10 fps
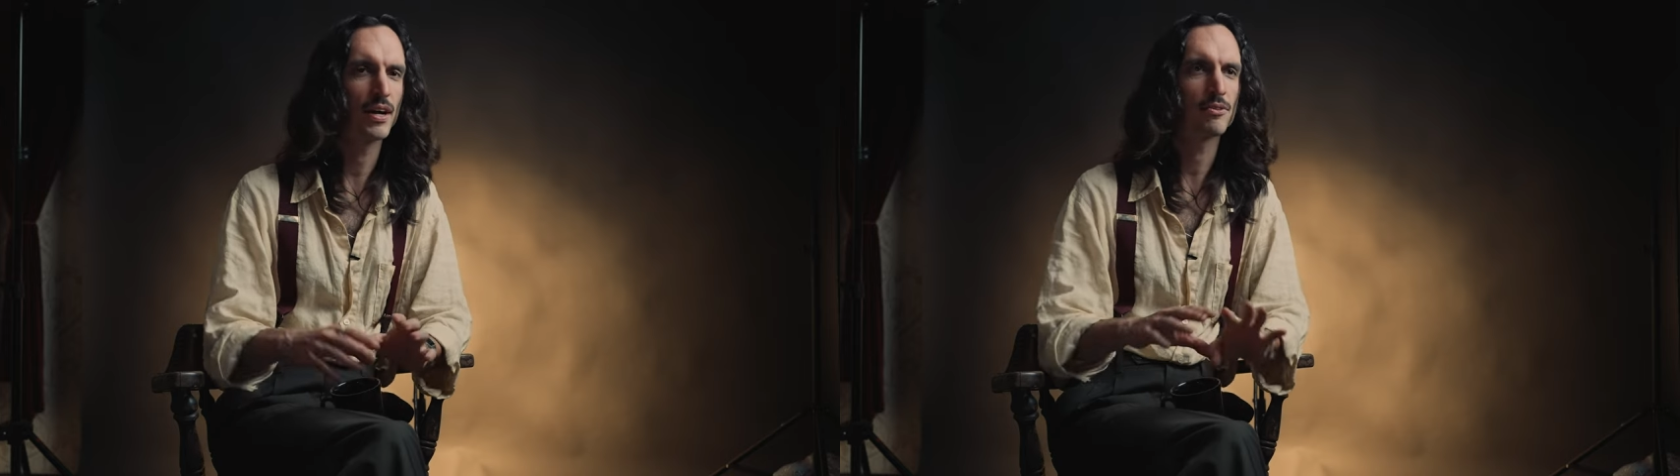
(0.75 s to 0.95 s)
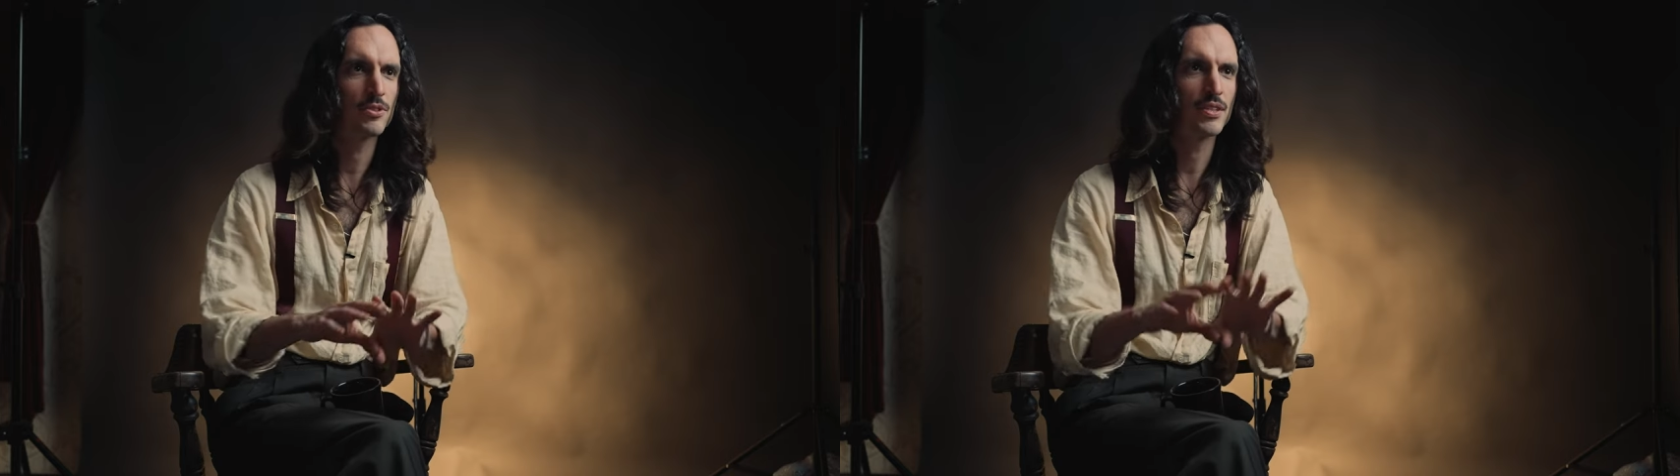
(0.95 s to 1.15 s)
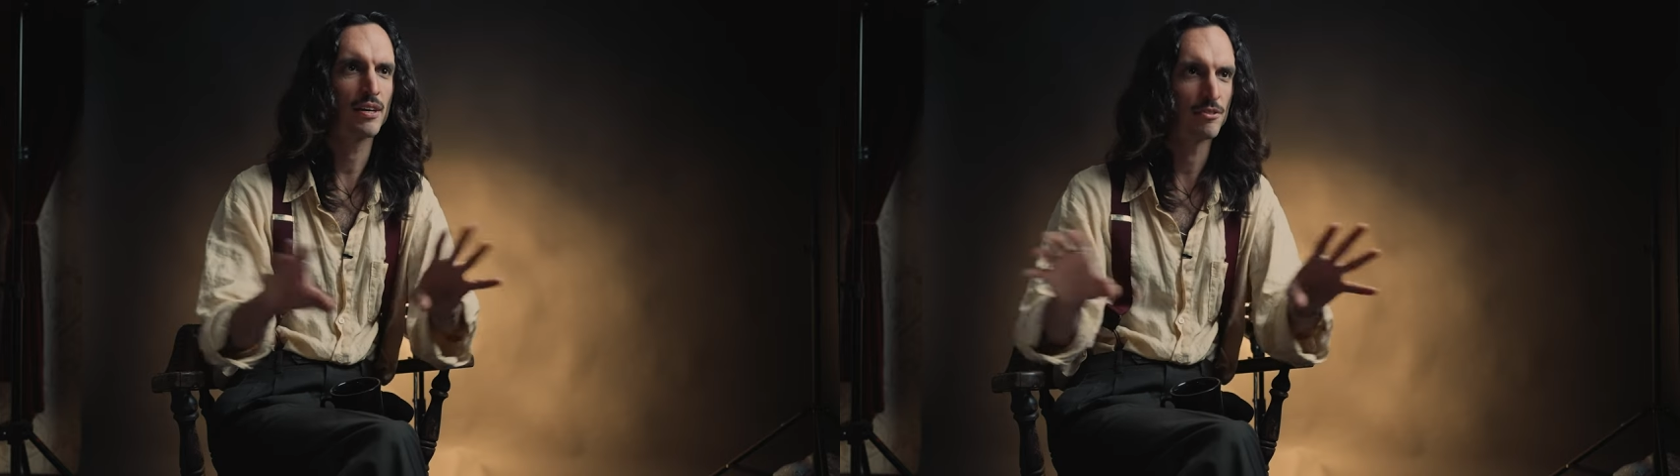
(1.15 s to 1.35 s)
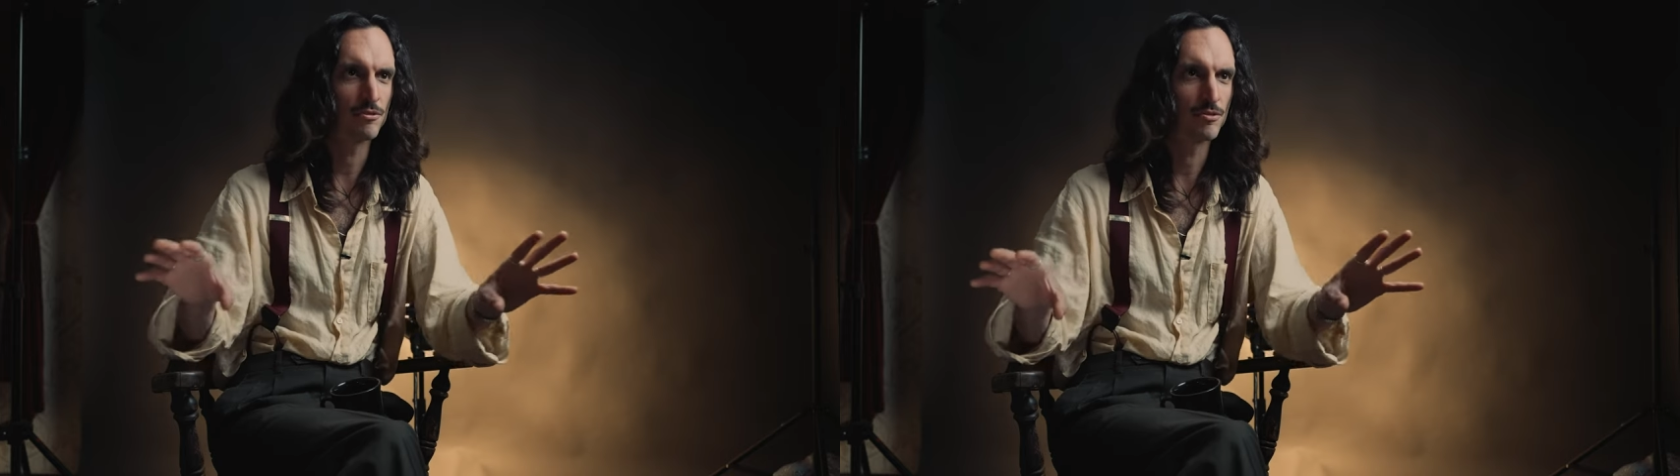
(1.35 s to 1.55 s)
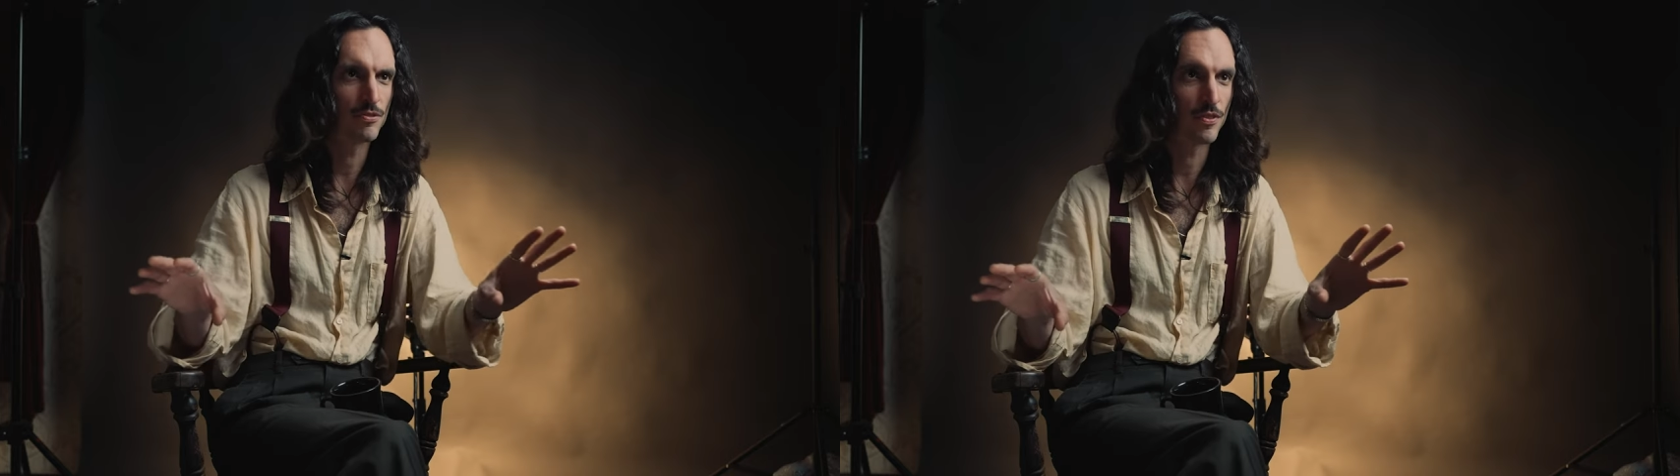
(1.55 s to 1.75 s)
outside of
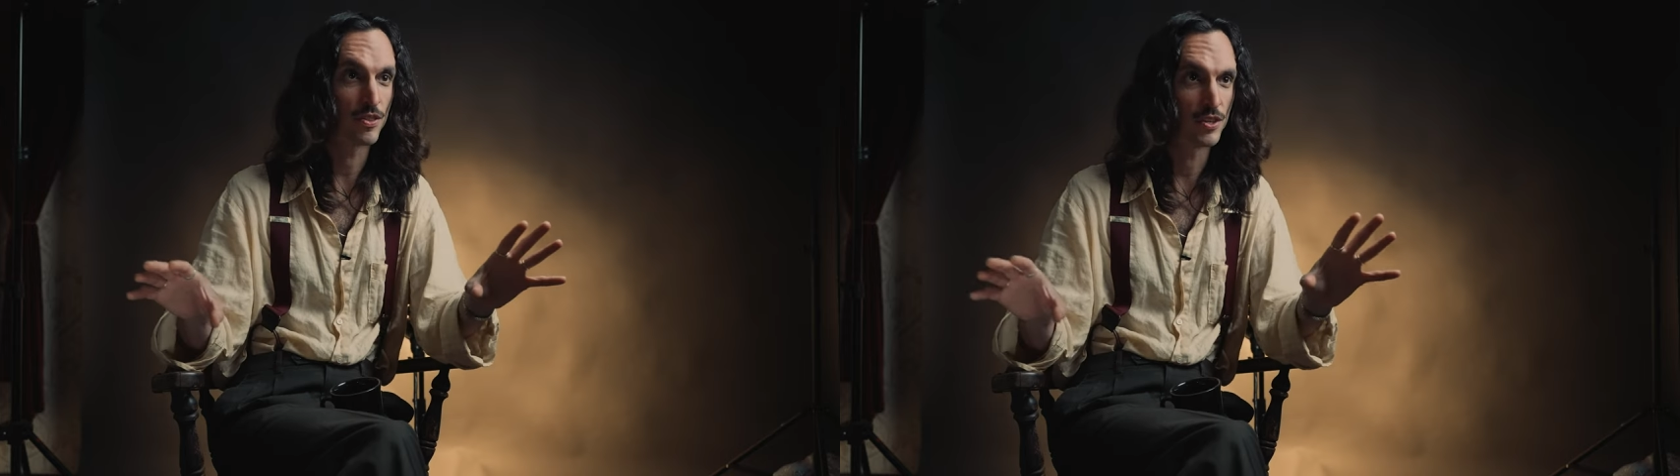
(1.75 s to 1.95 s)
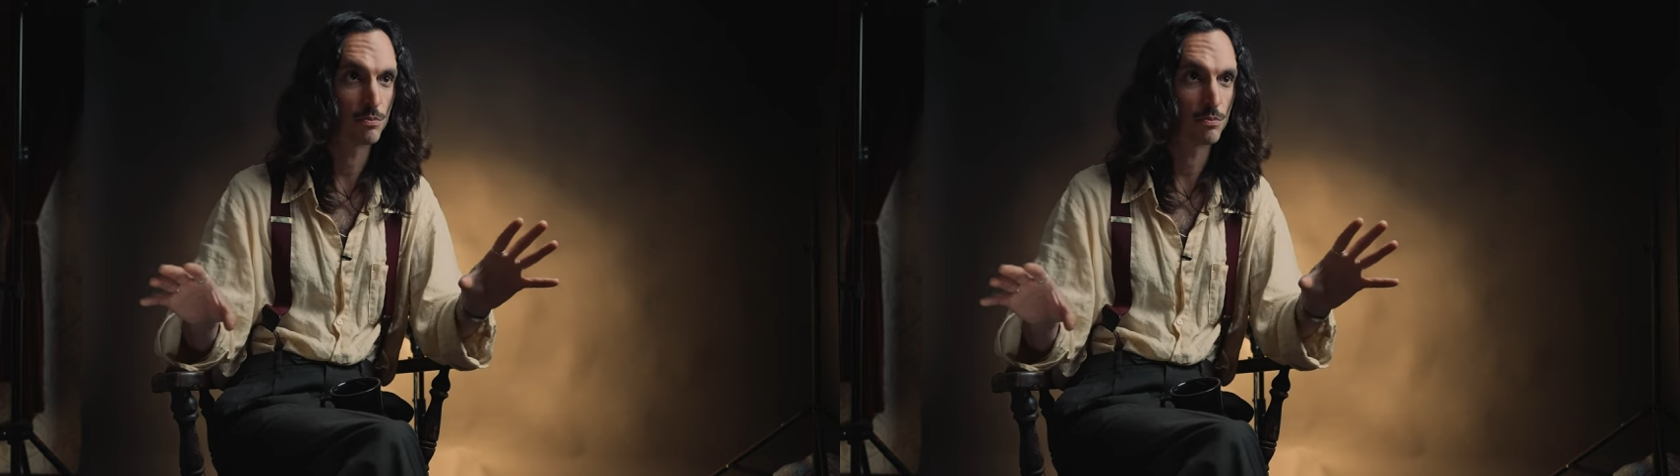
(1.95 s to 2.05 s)
this